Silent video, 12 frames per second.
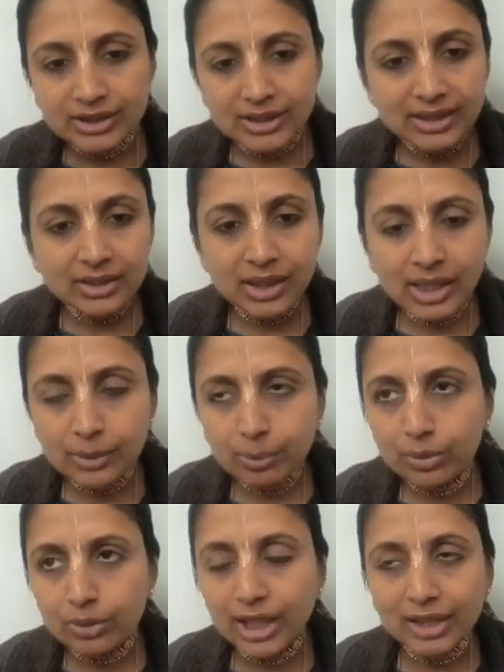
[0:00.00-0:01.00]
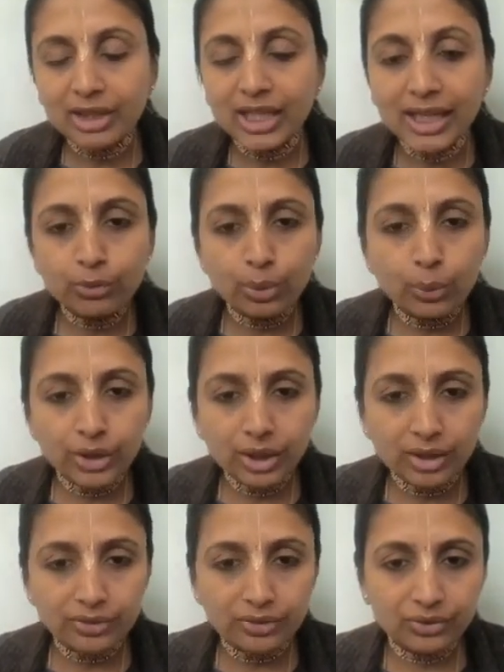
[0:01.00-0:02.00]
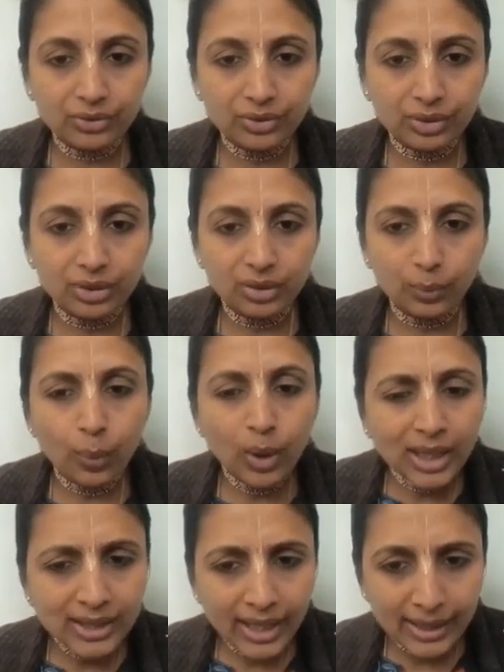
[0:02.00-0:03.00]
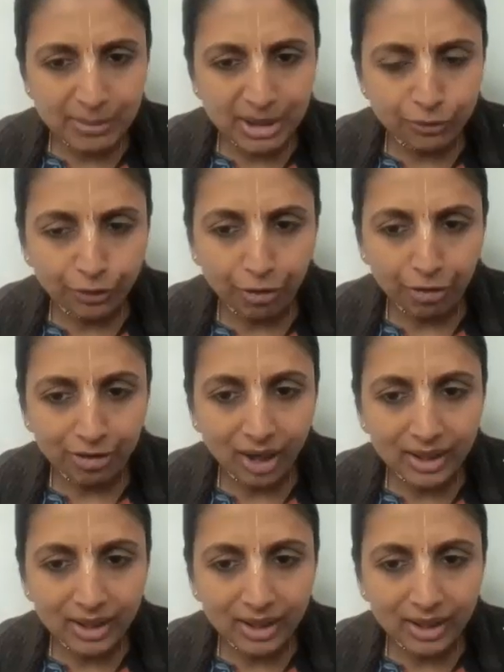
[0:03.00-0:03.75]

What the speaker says: sensory input that we get through ears, what are they aiming for?